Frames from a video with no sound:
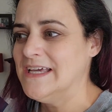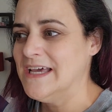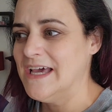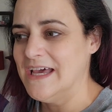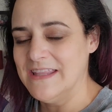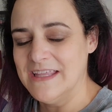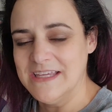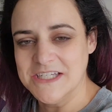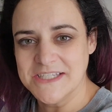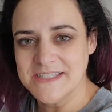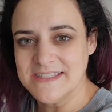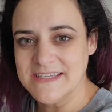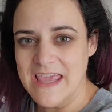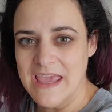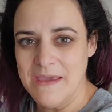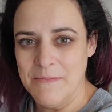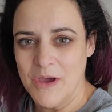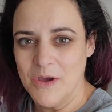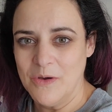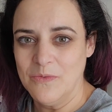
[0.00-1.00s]
And they just
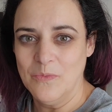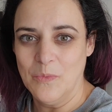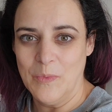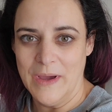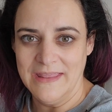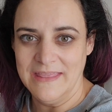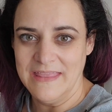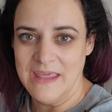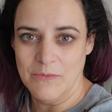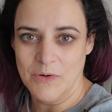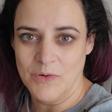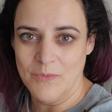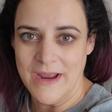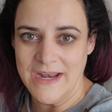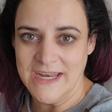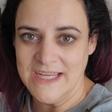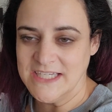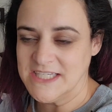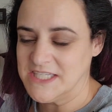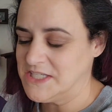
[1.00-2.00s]
came out when they were
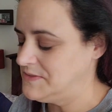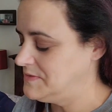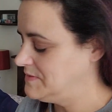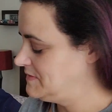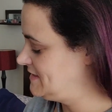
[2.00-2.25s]
ready to.